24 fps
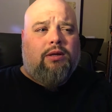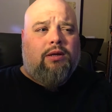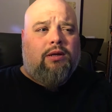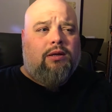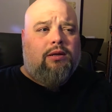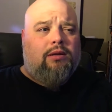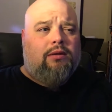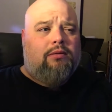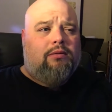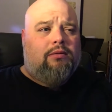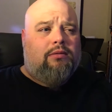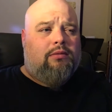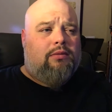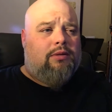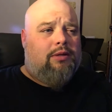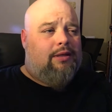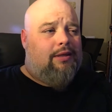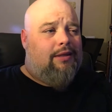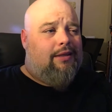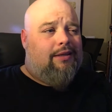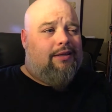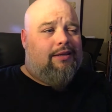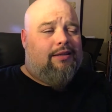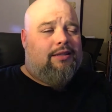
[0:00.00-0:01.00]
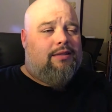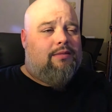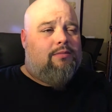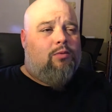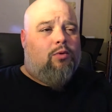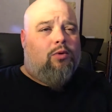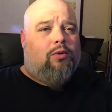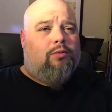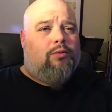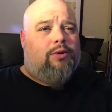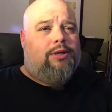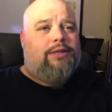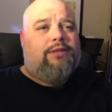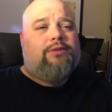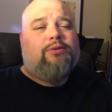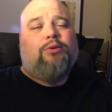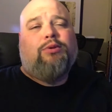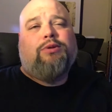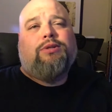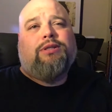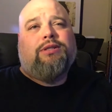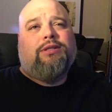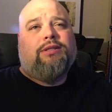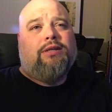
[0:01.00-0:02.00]
because the more
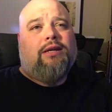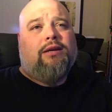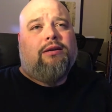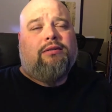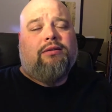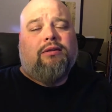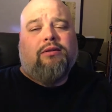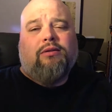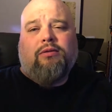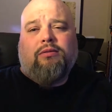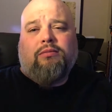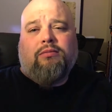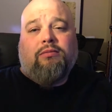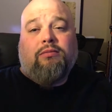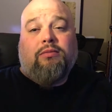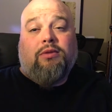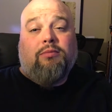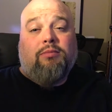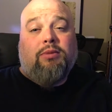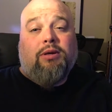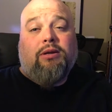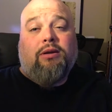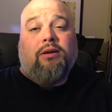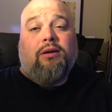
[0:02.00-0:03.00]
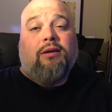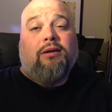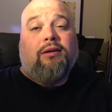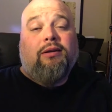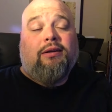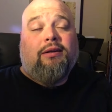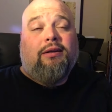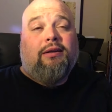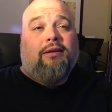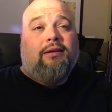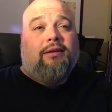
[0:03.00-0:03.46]
resources out there, the better.